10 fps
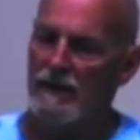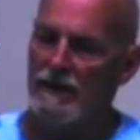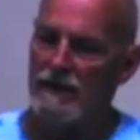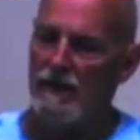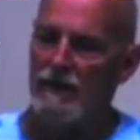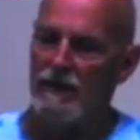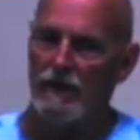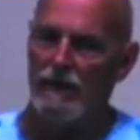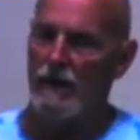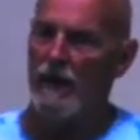considered a
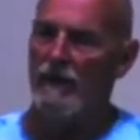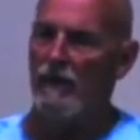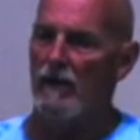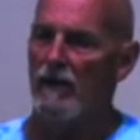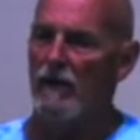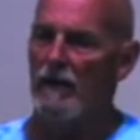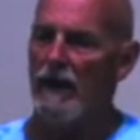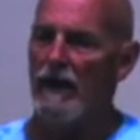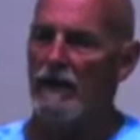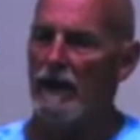threat, or
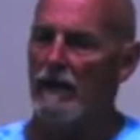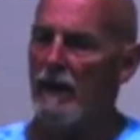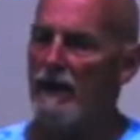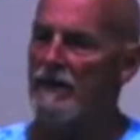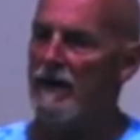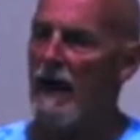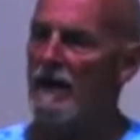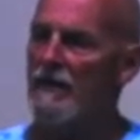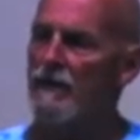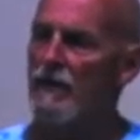that my
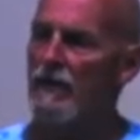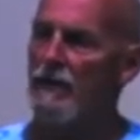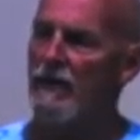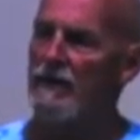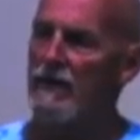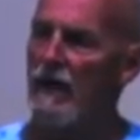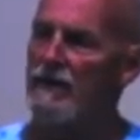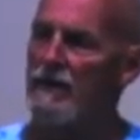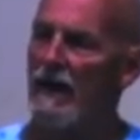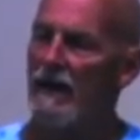status would be
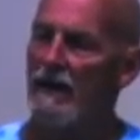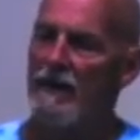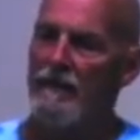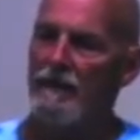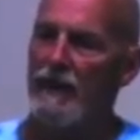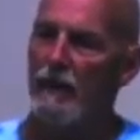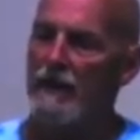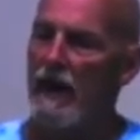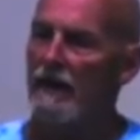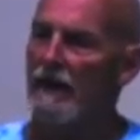such that they
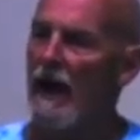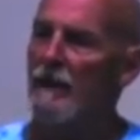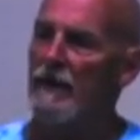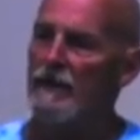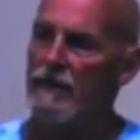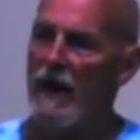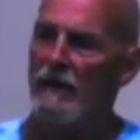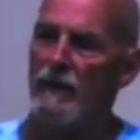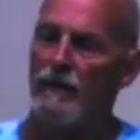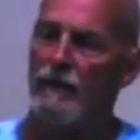would not allow me to
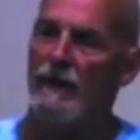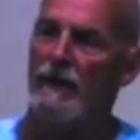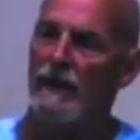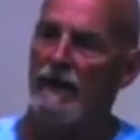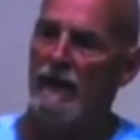travel freely